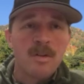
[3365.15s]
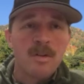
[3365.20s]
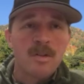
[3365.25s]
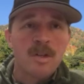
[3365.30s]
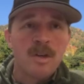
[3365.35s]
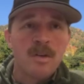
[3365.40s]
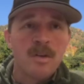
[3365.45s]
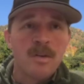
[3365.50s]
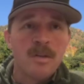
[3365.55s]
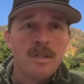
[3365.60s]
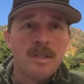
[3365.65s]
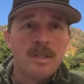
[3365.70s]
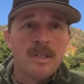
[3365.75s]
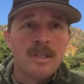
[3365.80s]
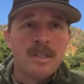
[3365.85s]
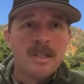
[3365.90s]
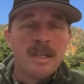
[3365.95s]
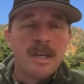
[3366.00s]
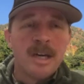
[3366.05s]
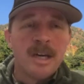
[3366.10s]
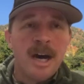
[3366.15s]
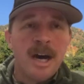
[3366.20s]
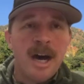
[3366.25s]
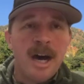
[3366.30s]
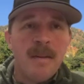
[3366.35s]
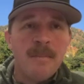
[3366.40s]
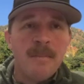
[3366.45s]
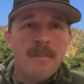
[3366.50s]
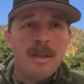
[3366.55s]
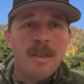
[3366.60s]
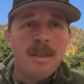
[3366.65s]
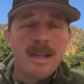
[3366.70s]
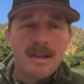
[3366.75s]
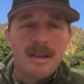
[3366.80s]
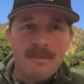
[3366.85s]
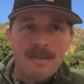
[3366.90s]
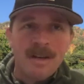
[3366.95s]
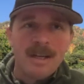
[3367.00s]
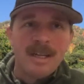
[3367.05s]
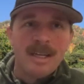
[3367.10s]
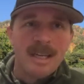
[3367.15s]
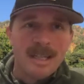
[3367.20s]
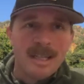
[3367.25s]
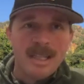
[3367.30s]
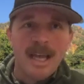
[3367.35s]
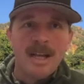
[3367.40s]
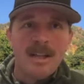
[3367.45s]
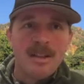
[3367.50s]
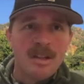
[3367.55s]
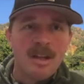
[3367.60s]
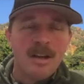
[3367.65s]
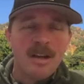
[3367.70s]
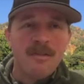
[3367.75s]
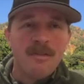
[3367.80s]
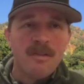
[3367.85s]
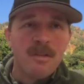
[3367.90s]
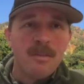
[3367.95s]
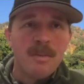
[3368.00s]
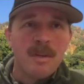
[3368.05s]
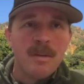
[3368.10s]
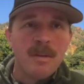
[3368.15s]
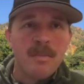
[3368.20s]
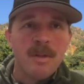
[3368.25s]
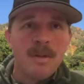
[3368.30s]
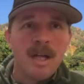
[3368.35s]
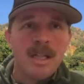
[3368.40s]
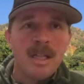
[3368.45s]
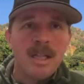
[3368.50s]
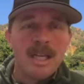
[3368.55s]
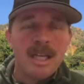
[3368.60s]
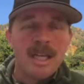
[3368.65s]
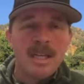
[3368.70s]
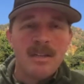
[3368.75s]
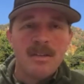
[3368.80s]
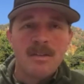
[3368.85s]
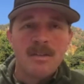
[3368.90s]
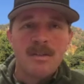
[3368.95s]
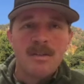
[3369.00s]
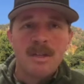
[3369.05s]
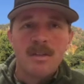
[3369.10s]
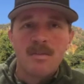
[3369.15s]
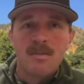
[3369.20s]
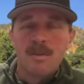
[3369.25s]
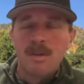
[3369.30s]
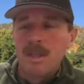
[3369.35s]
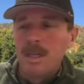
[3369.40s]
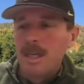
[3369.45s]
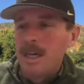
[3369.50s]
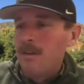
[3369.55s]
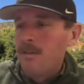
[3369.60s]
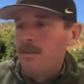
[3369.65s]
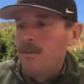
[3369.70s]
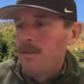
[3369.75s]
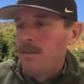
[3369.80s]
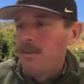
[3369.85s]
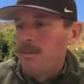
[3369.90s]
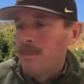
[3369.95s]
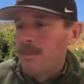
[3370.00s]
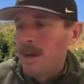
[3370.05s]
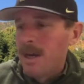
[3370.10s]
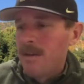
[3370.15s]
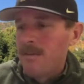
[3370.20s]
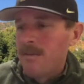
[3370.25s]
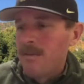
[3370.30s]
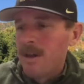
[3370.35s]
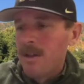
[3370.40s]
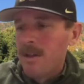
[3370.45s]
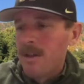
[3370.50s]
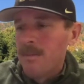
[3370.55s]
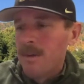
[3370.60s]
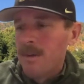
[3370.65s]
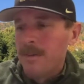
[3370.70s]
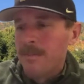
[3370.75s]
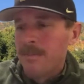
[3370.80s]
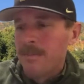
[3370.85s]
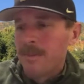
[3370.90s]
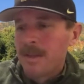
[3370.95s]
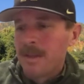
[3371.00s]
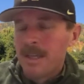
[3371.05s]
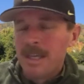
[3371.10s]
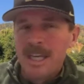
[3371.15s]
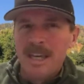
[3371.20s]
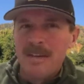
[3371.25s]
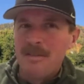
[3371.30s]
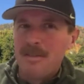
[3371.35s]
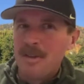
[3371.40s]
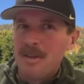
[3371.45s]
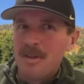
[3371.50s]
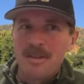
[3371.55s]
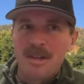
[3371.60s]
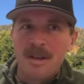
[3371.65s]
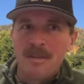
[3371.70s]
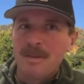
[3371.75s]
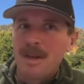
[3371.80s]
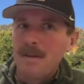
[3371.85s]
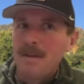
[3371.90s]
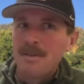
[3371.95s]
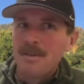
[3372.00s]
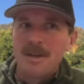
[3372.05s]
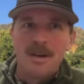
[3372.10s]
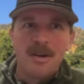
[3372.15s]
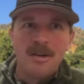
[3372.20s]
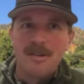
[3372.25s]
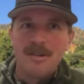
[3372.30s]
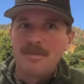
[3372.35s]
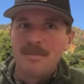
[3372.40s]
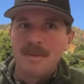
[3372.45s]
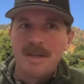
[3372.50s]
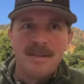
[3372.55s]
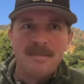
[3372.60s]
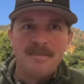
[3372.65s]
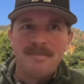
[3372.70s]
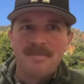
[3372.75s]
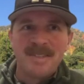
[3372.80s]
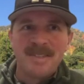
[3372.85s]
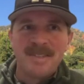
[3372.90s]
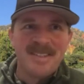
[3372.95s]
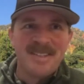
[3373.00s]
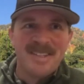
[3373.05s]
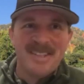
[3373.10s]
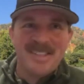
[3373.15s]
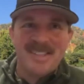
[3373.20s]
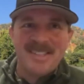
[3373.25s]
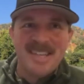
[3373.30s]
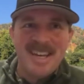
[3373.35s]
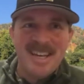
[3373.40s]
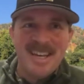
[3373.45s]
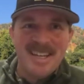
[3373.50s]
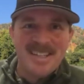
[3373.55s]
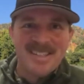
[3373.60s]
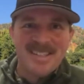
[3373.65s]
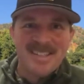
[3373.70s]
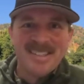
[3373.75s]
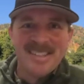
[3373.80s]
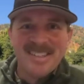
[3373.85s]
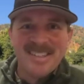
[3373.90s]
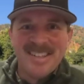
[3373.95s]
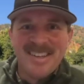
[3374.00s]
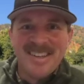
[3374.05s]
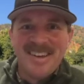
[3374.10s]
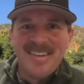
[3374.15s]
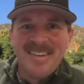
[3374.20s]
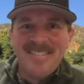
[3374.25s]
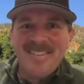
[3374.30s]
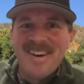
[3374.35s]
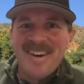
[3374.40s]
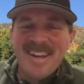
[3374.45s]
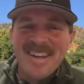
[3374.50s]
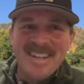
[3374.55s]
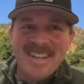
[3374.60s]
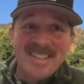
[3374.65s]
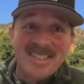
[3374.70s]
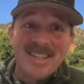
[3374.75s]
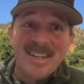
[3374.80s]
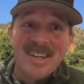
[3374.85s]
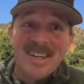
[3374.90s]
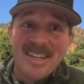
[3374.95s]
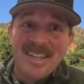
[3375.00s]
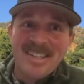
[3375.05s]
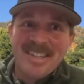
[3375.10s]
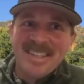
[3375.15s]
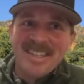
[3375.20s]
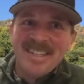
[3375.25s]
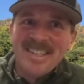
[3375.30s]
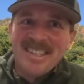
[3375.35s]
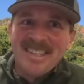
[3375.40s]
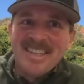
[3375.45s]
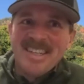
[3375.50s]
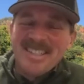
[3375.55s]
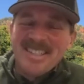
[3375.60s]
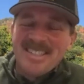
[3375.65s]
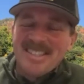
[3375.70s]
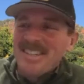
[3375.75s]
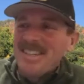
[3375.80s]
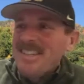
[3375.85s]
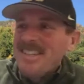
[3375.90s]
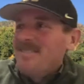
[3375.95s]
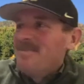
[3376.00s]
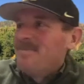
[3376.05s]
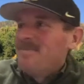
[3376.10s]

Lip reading: So I think if I can get that stuff from the people I lead, it's really helpful for my development, even though sometimes it hurts, man. It stings, but it's good. It's good.